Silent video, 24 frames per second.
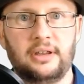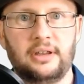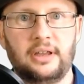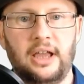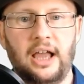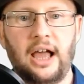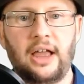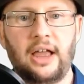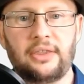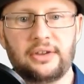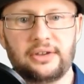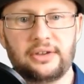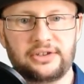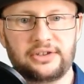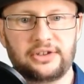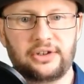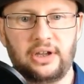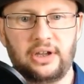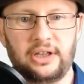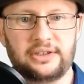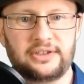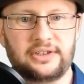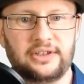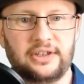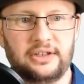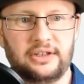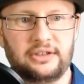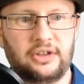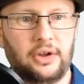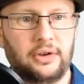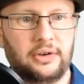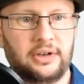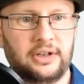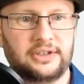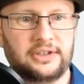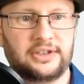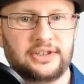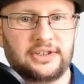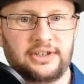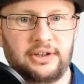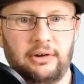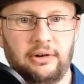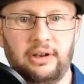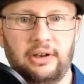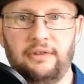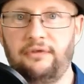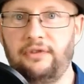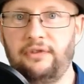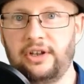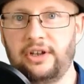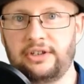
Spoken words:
other sites that don't necessarily fit a